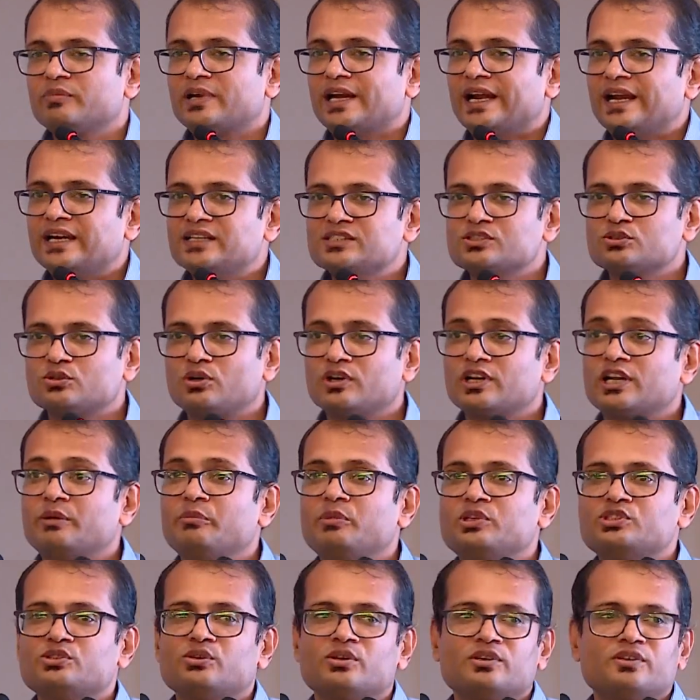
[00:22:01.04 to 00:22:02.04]
brands on
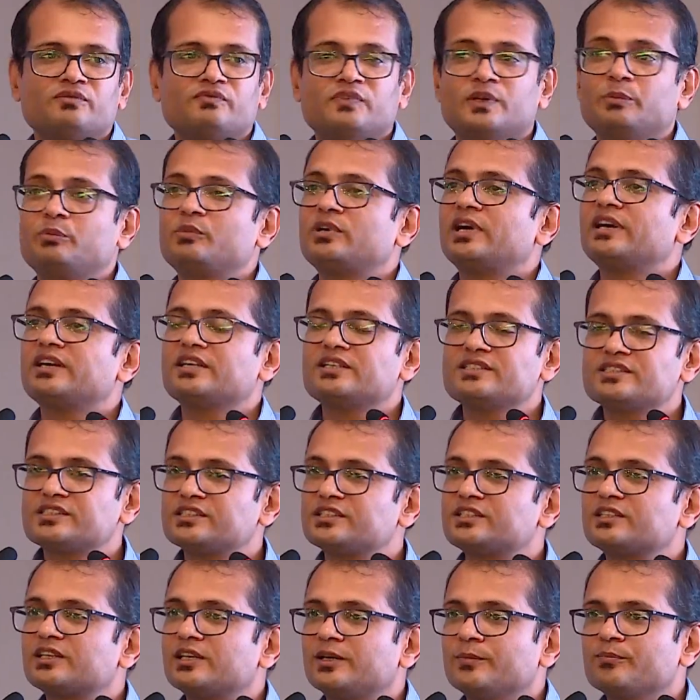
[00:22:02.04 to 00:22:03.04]
Amazon, Flipkart,
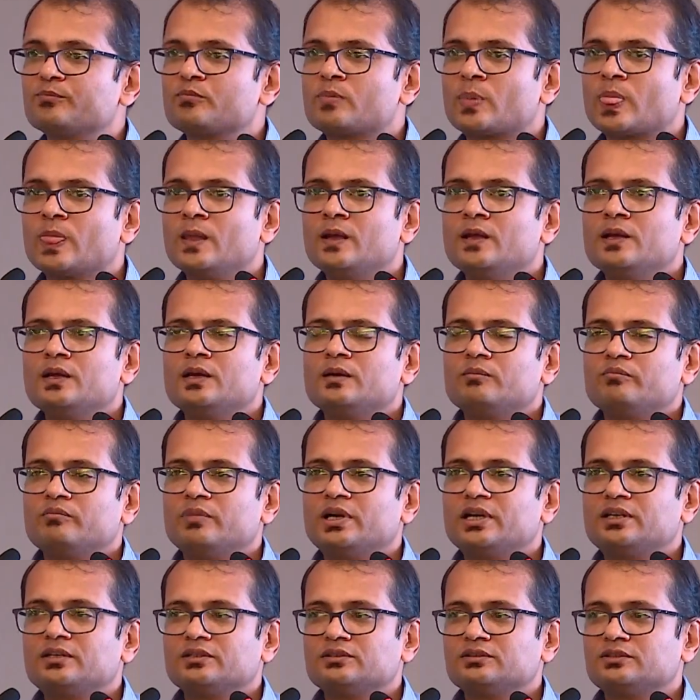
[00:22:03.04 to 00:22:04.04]
etc.
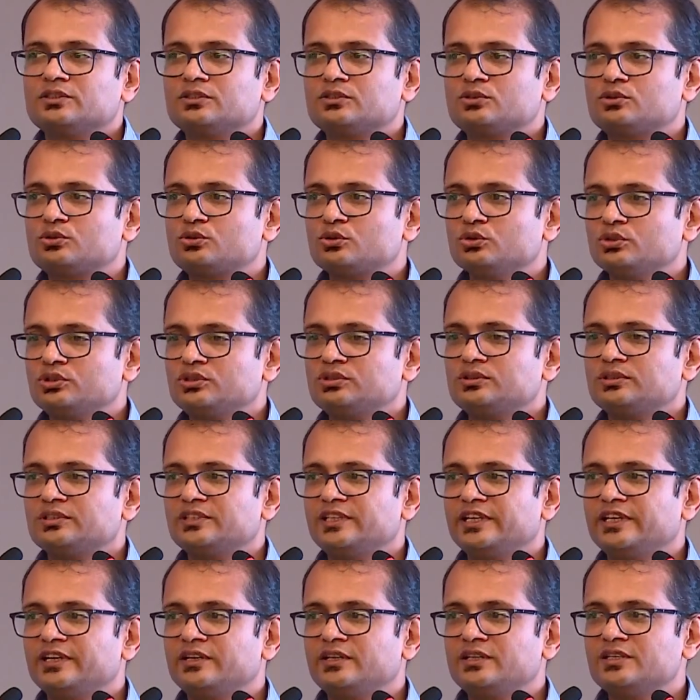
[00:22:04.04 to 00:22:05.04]
But the truth
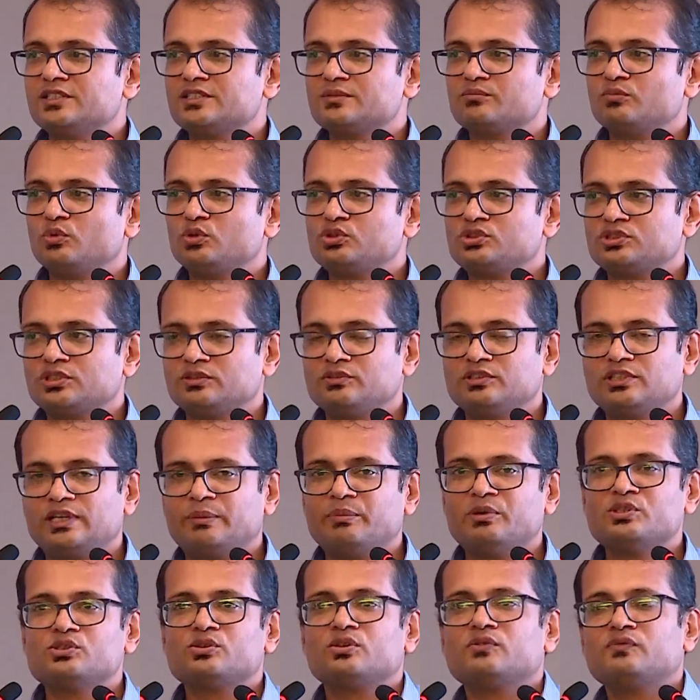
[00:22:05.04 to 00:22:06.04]
there is most of the
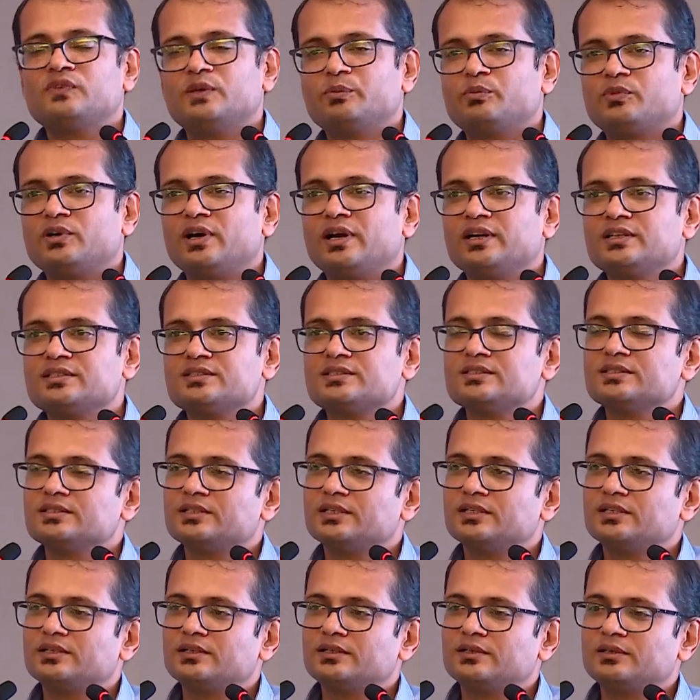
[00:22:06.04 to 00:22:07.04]
Amazon, Flipkart's
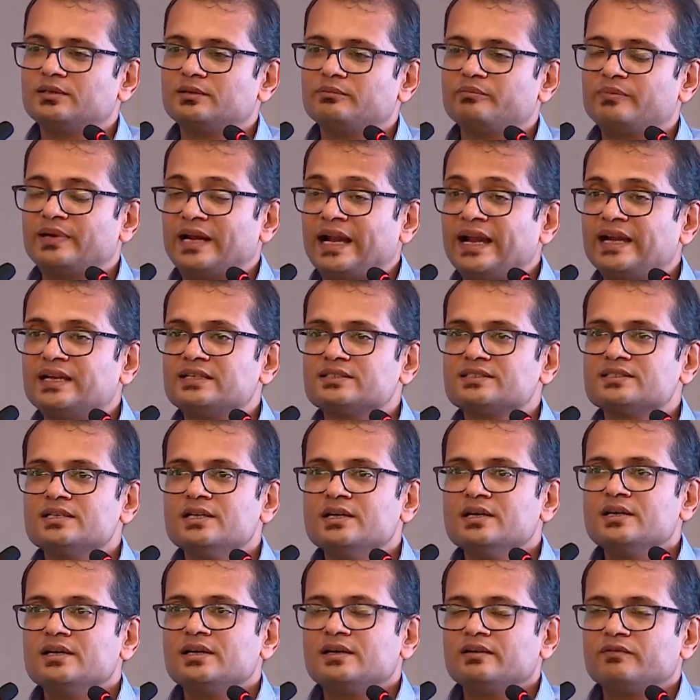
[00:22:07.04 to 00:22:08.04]
brands
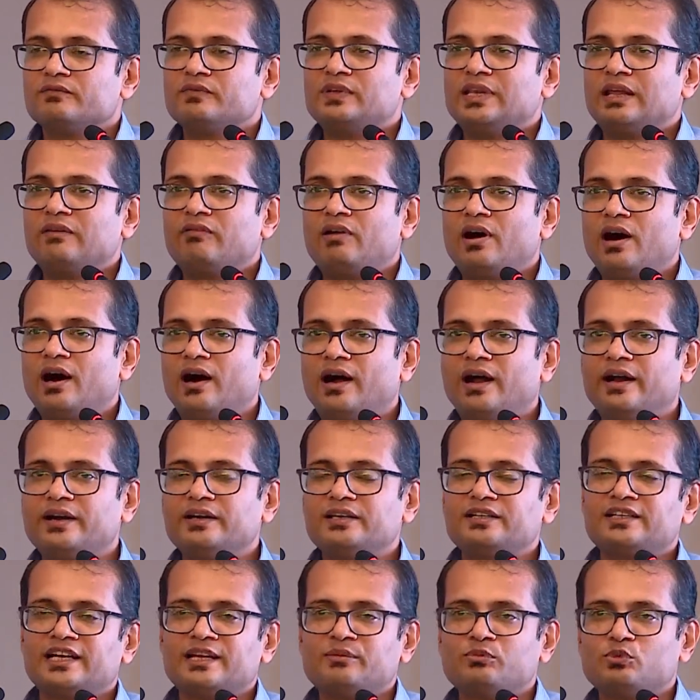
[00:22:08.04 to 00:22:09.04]
will have
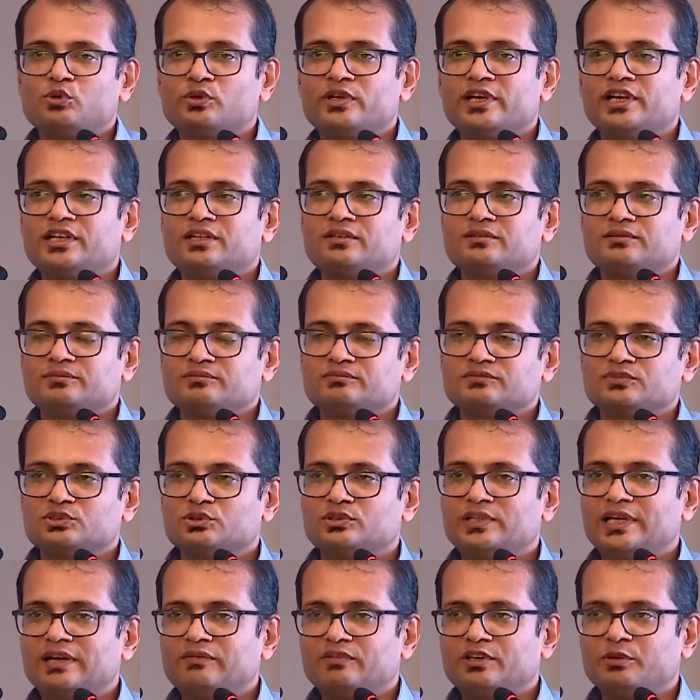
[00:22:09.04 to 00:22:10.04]
hard time to get, so
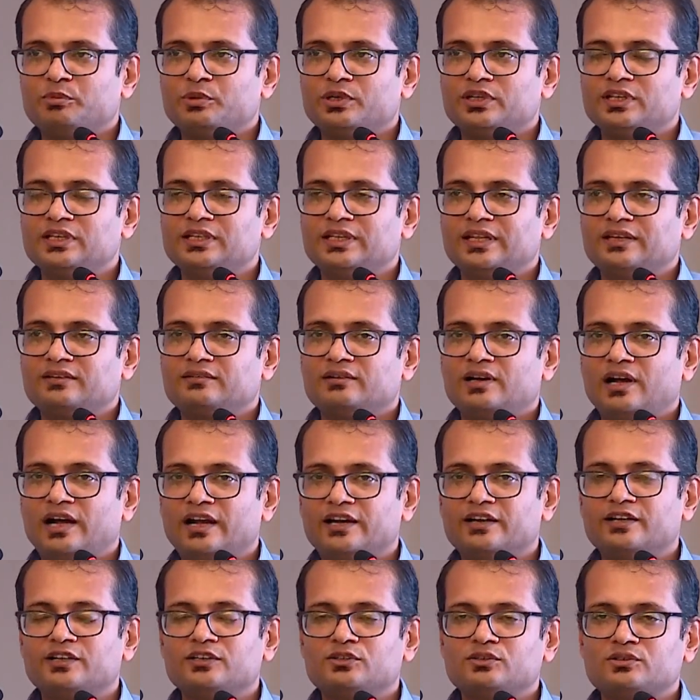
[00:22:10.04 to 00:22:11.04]
they have typically like
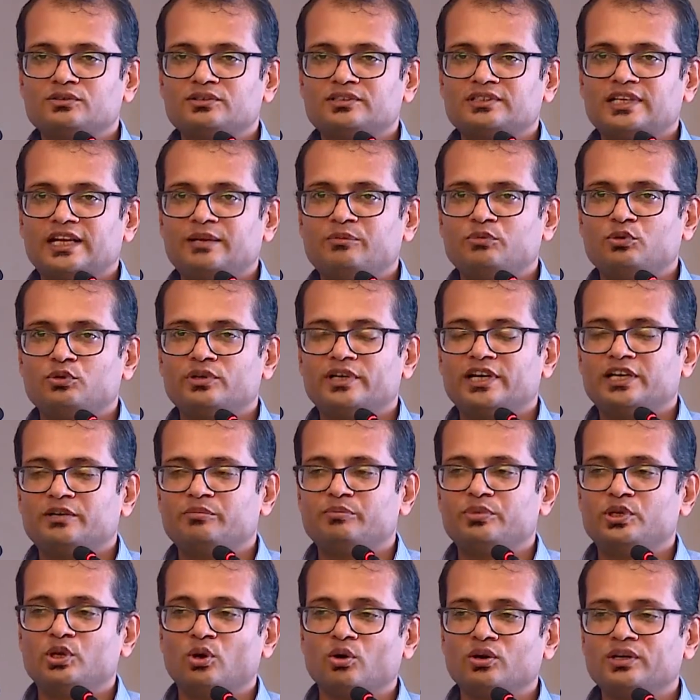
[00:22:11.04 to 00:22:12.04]
harder time to
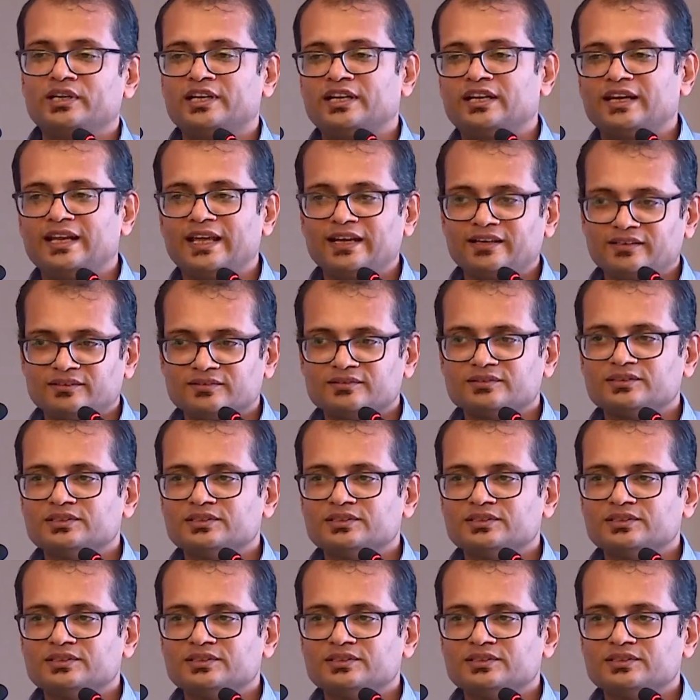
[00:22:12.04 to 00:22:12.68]
get beyond 10 lakh.